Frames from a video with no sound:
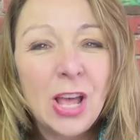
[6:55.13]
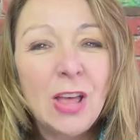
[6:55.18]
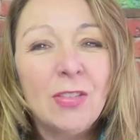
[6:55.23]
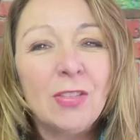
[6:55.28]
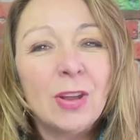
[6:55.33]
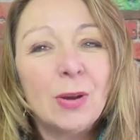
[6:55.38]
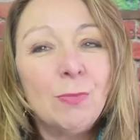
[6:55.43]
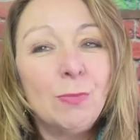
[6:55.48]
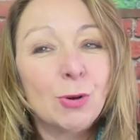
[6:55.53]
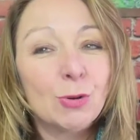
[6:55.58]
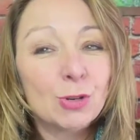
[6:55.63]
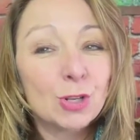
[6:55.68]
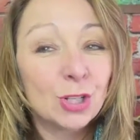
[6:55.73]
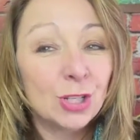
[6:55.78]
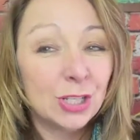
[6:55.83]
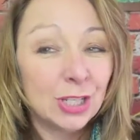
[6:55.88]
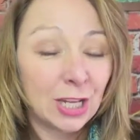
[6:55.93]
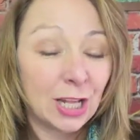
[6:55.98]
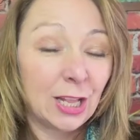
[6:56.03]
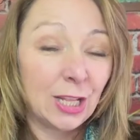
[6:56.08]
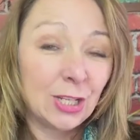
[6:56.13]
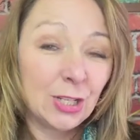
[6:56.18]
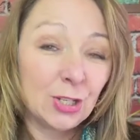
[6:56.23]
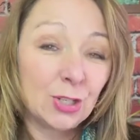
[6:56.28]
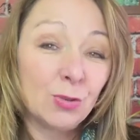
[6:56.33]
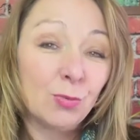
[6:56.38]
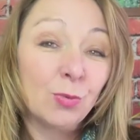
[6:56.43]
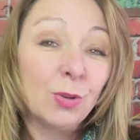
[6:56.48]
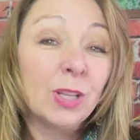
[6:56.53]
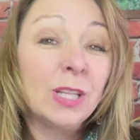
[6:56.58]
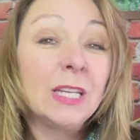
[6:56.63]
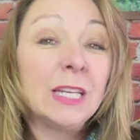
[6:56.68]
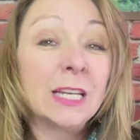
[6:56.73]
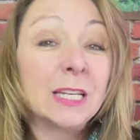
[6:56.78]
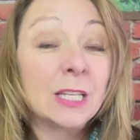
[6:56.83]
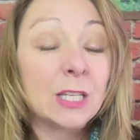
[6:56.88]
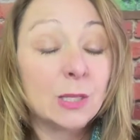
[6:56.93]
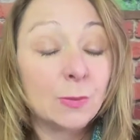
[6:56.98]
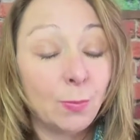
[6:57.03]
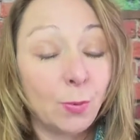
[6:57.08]
that emotional intelligence really
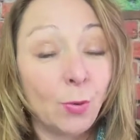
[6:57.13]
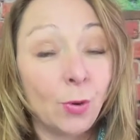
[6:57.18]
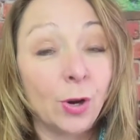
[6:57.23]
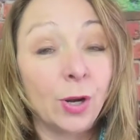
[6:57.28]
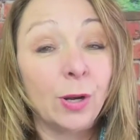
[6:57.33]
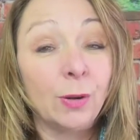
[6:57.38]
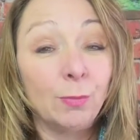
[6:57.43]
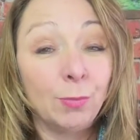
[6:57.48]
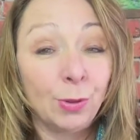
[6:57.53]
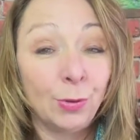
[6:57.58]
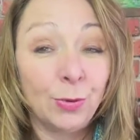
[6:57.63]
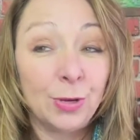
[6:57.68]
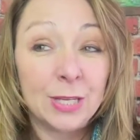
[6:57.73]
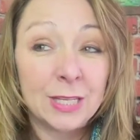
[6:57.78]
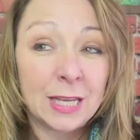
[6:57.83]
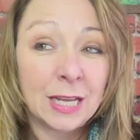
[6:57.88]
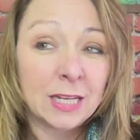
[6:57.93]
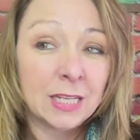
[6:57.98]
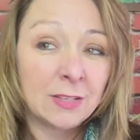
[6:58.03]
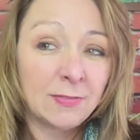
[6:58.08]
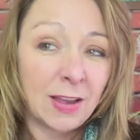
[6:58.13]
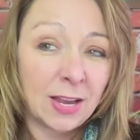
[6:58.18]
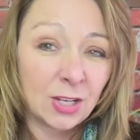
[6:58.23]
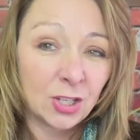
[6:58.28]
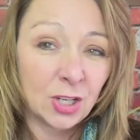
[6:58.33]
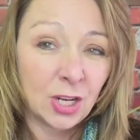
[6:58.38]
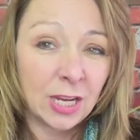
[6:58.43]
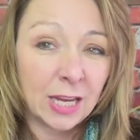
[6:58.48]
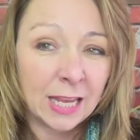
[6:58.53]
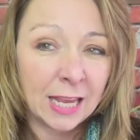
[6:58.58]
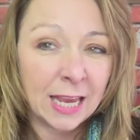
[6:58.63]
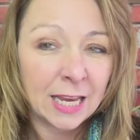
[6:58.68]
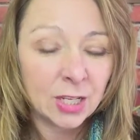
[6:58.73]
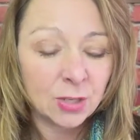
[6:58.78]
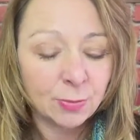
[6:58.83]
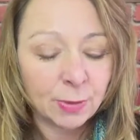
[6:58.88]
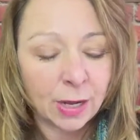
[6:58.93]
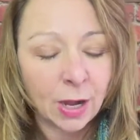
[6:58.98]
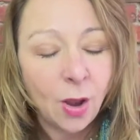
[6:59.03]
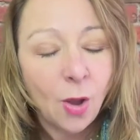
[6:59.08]
does support employee satisfaction and
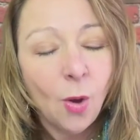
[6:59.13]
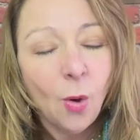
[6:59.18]
engagement,